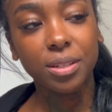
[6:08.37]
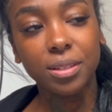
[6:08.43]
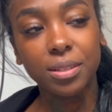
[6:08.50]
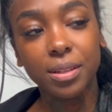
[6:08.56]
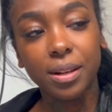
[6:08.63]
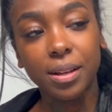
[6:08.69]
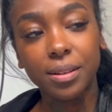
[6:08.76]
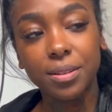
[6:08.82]

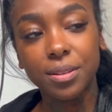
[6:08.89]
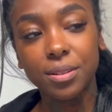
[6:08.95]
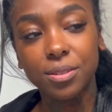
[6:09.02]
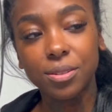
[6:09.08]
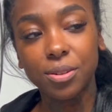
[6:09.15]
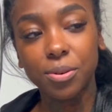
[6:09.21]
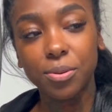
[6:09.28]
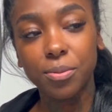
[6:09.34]
said I did
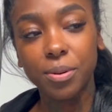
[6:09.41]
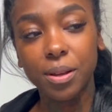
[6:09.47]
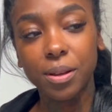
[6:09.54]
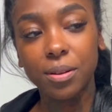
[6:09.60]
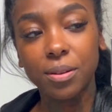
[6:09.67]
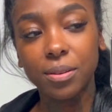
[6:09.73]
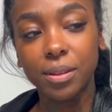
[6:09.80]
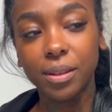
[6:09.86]
so
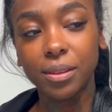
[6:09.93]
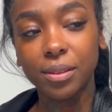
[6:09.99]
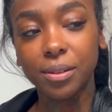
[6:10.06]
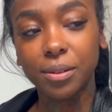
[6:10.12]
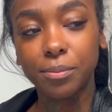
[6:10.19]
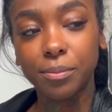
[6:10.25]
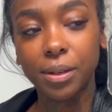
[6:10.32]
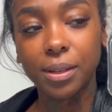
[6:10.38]
well and they look
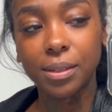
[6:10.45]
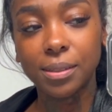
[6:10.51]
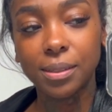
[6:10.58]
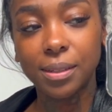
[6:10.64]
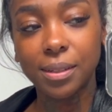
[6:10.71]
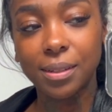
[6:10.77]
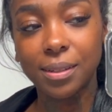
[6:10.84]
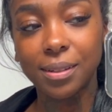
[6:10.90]

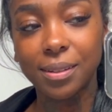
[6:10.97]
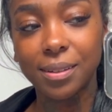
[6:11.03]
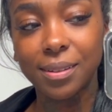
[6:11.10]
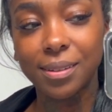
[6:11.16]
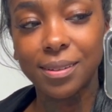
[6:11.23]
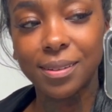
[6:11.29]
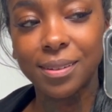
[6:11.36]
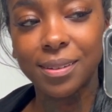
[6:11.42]
amazing.
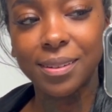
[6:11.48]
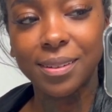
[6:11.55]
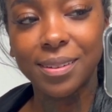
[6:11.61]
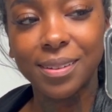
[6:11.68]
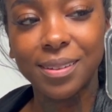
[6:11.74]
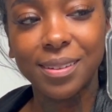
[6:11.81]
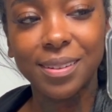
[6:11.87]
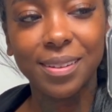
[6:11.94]

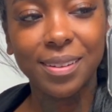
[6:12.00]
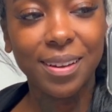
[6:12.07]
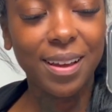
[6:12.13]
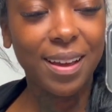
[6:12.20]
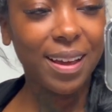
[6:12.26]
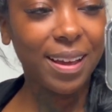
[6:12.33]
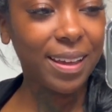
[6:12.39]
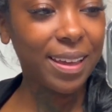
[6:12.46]

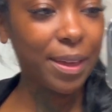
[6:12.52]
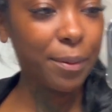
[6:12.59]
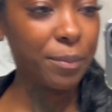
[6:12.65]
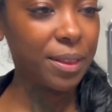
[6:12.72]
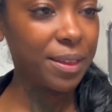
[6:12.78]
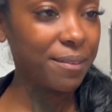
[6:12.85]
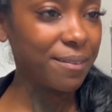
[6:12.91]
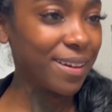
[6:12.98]
I can't
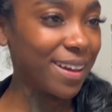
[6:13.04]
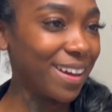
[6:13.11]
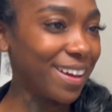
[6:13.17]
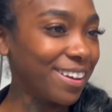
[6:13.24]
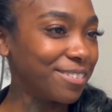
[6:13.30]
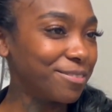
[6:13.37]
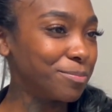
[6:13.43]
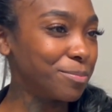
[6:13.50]
believe I
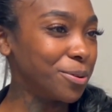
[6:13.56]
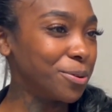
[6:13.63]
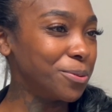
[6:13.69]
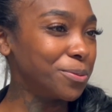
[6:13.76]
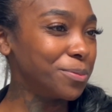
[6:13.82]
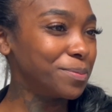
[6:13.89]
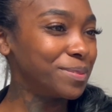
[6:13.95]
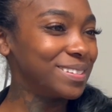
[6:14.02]
have
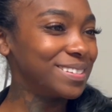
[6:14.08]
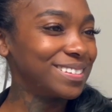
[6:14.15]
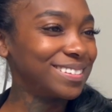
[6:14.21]
boobs.